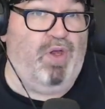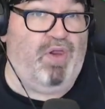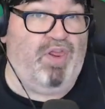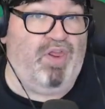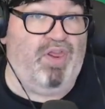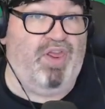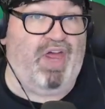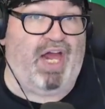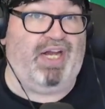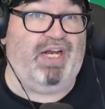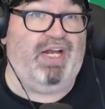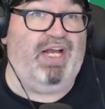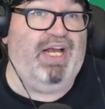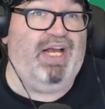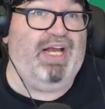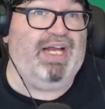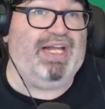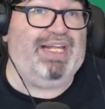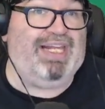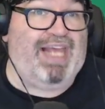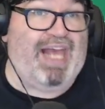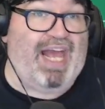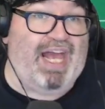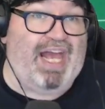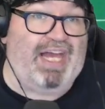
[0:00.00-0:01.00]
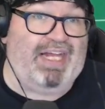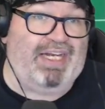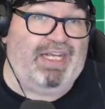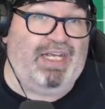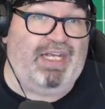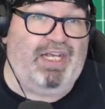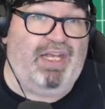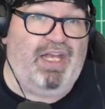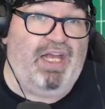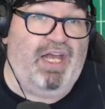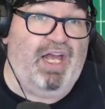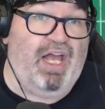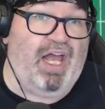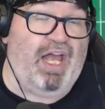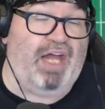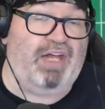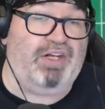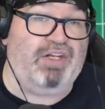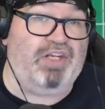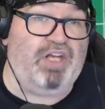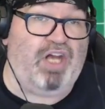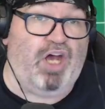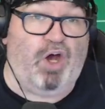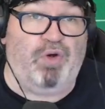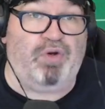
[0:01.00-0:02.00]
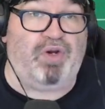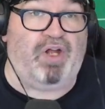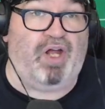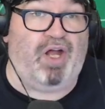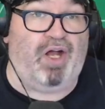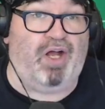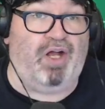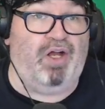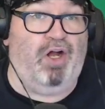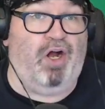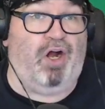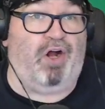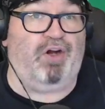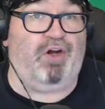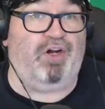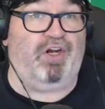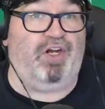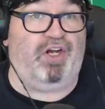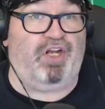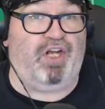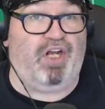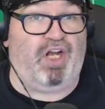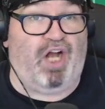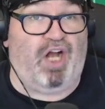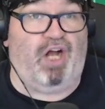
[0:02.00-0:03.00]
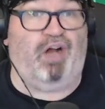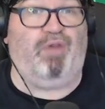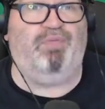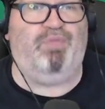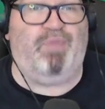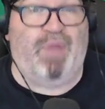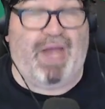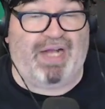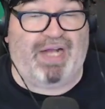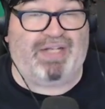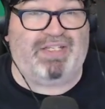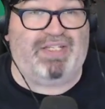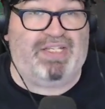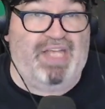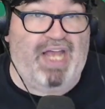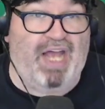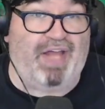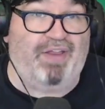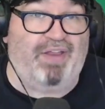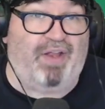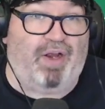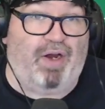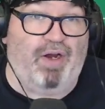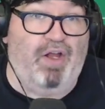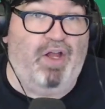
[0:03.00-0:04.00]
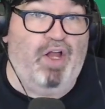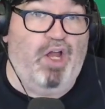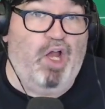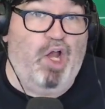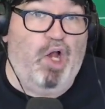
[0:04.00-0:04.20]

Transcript: That Kenny and Kota are going to come back together.